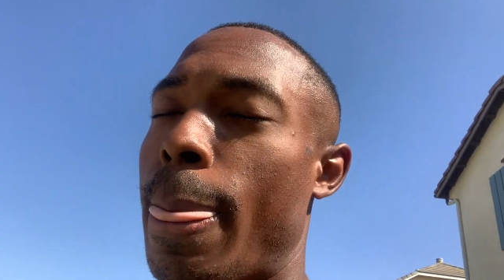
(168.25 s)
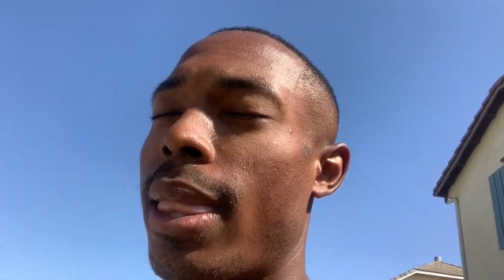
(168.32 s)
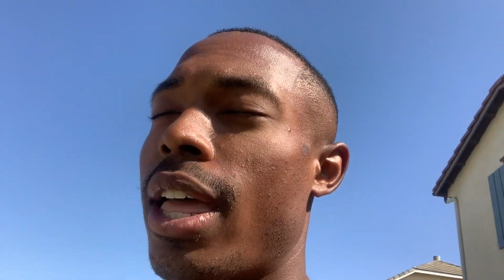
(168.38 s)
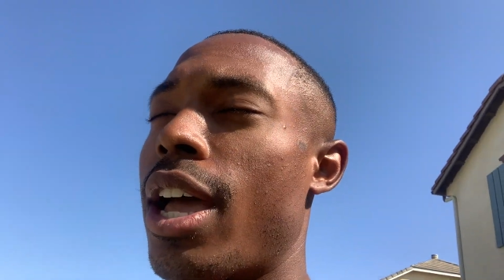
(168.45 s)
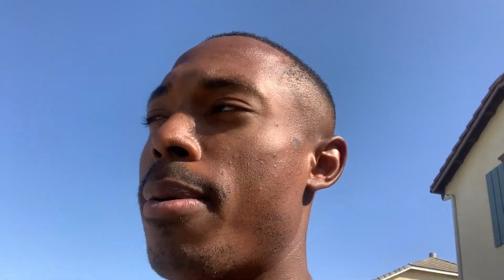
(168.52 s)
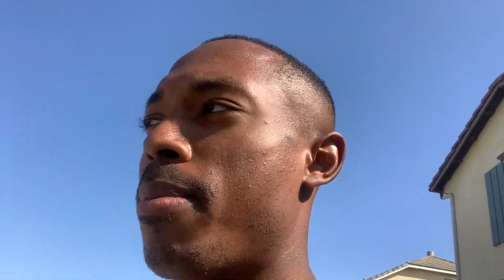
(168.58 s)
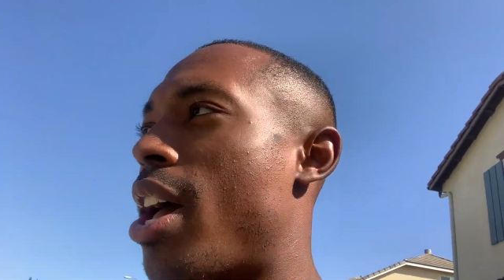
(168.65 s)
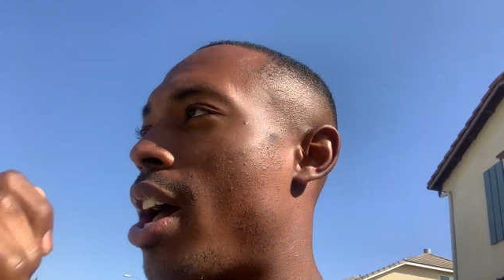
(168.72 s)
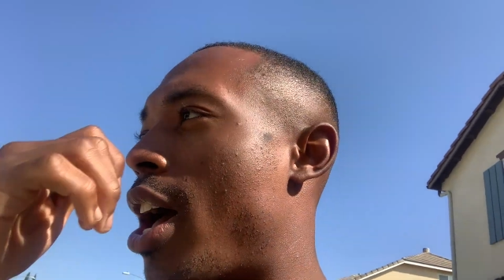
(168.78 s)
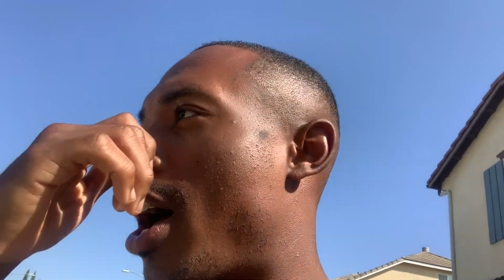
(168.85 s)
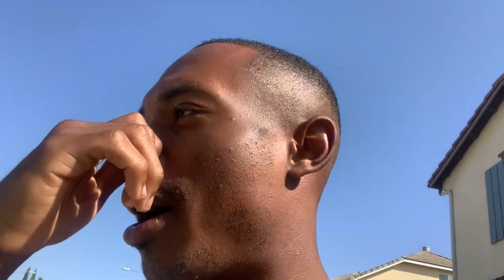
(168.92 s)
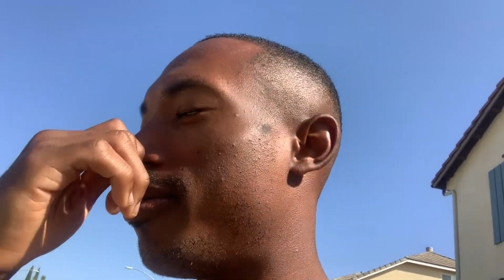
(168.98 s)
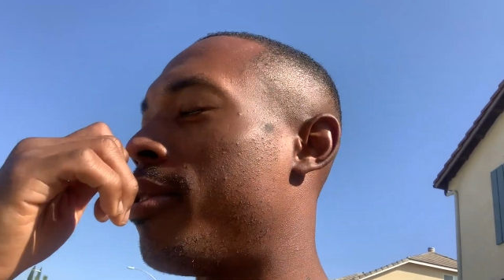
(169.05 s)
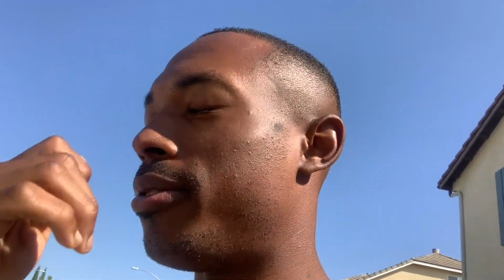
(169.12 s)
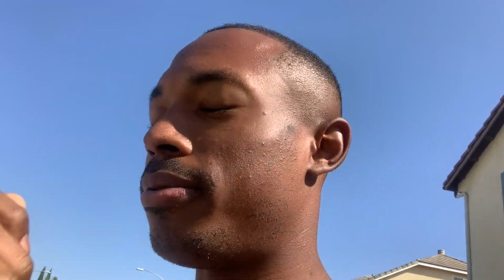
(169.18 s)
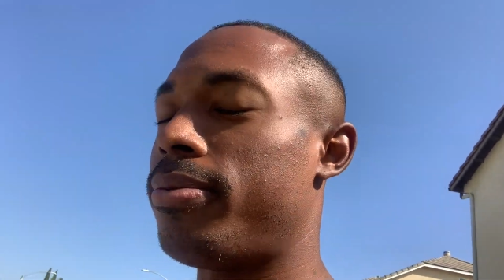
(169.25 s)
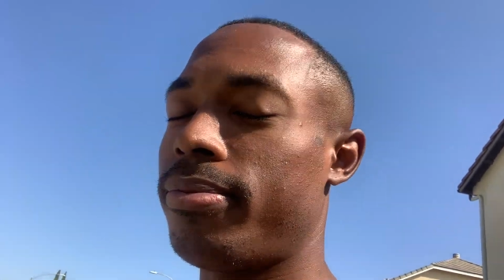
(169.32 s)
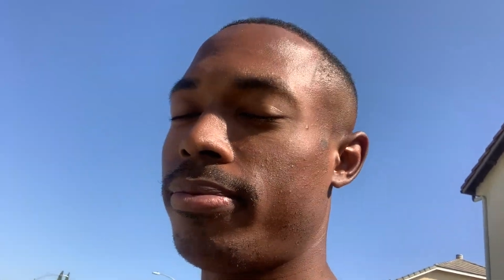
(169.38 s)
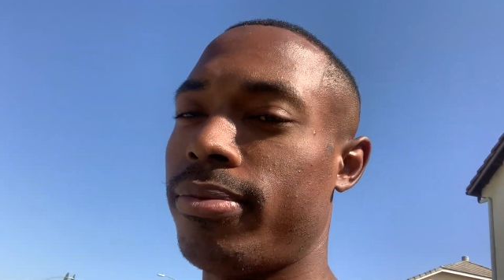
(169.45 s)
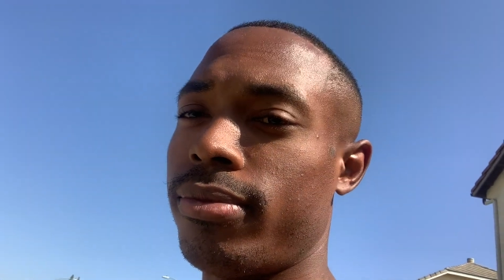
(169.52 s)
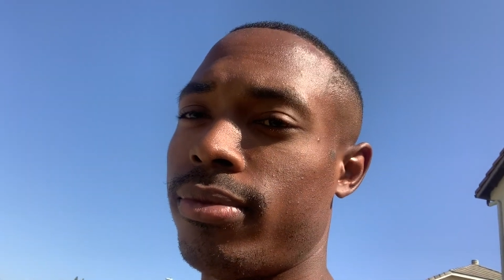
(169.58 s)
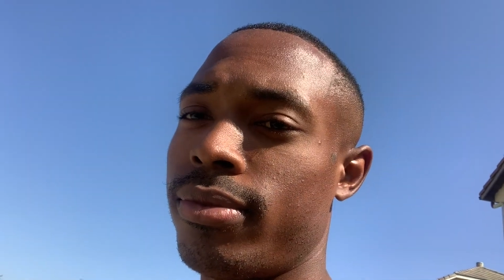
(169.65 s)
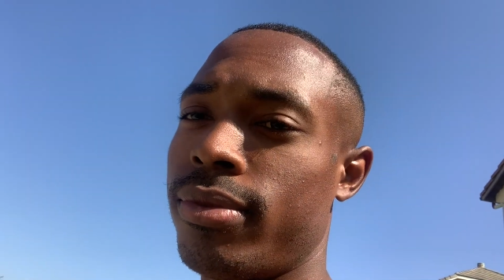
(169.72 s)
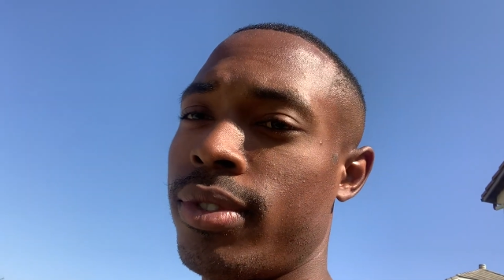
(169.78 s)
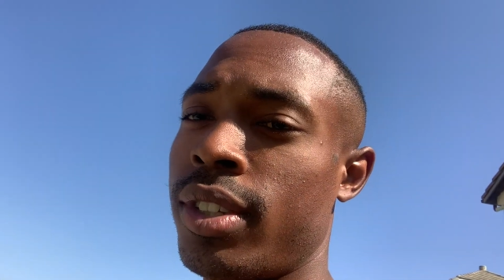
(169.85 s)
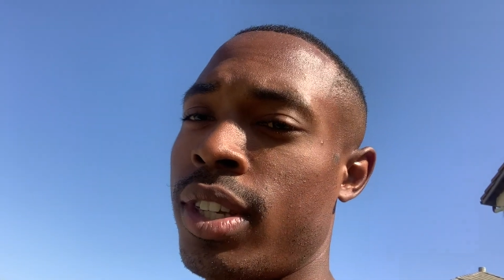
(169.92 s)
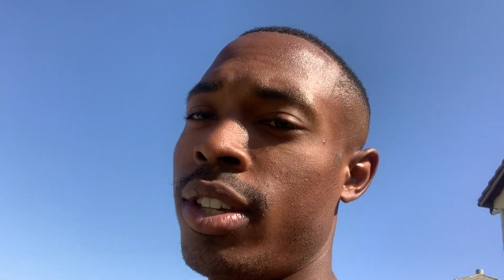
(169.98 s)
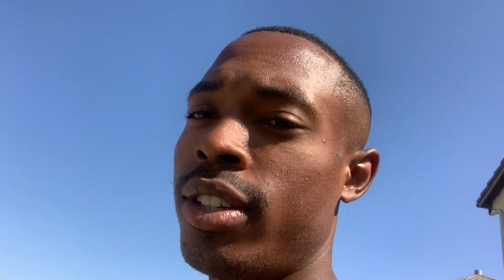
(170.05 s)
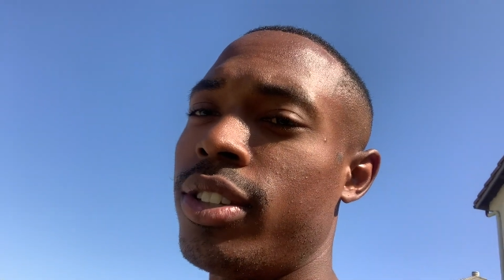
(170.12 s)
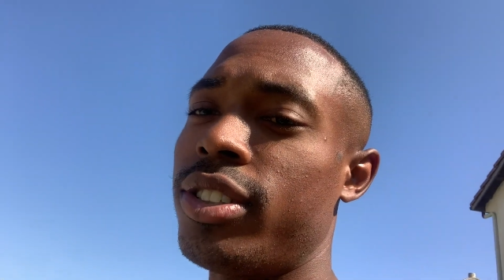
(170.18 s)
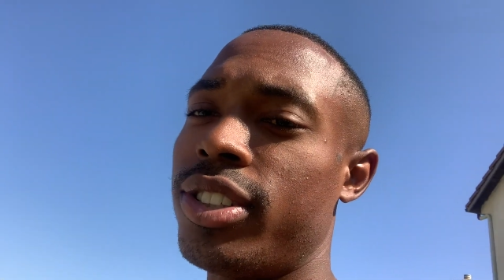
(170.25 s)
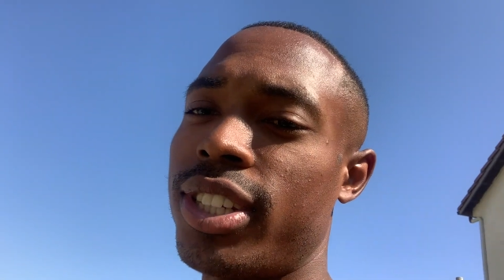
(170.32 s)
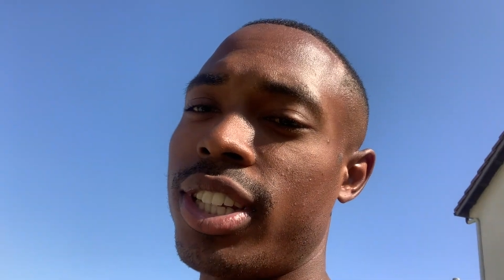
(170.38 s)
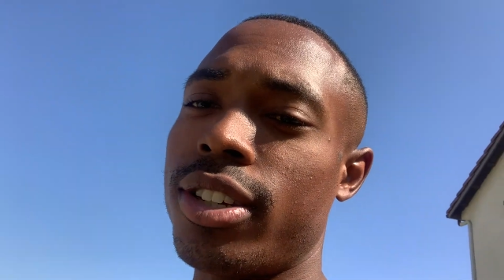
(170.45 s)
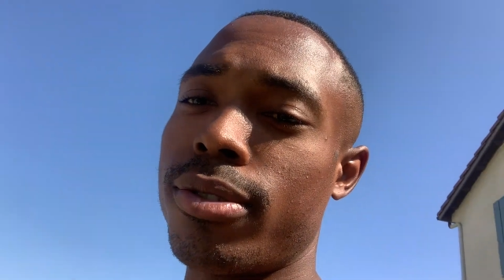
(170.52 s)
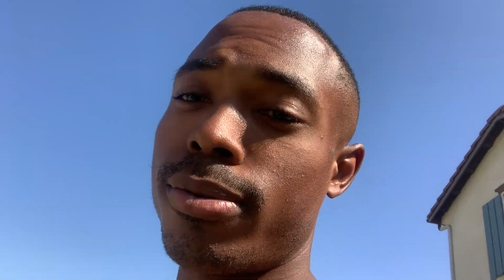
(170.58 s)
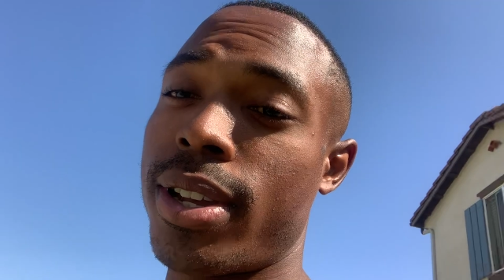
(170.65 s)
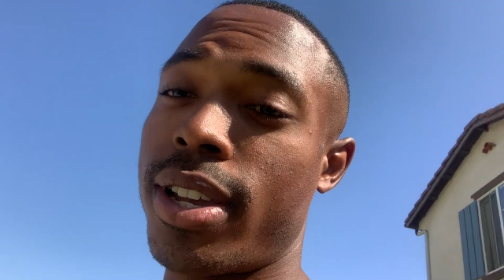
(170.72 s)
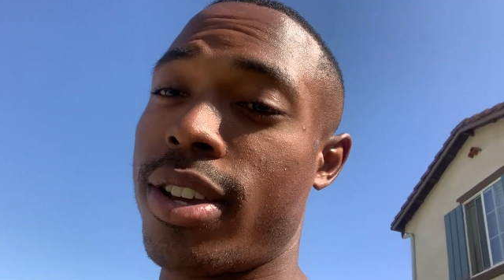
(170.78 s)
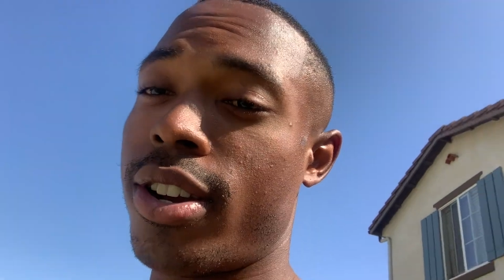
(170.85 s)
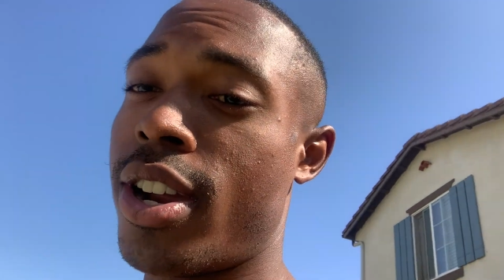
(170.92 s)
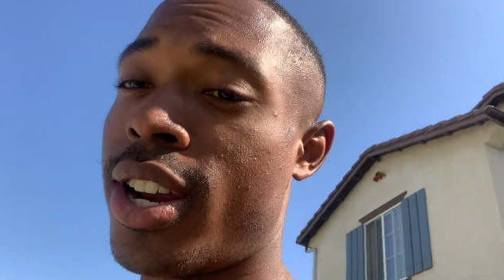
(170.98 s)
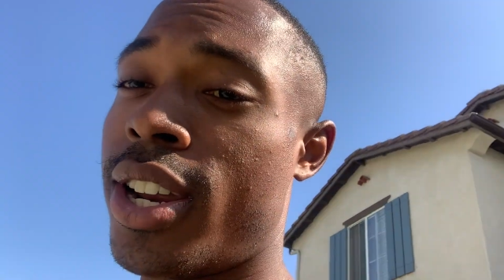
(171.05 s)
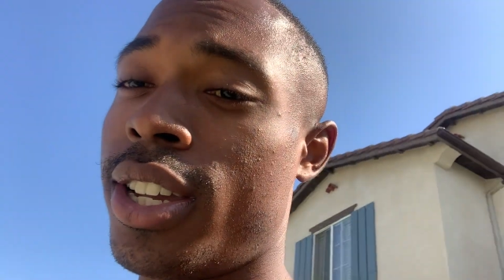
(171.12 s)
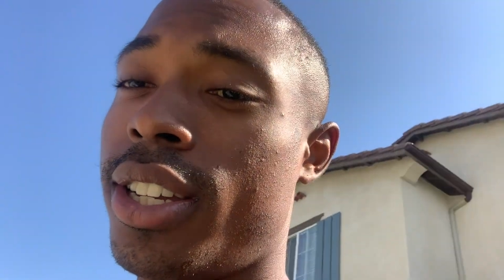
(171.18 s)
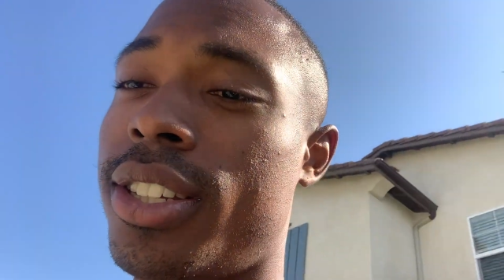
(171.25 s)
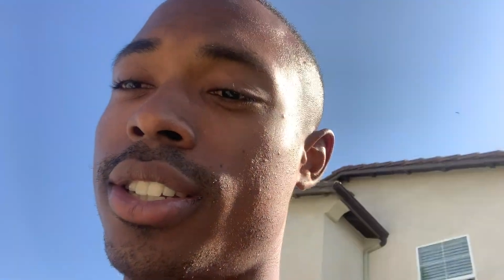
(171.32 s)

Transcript: I'm at, just stick around, all right?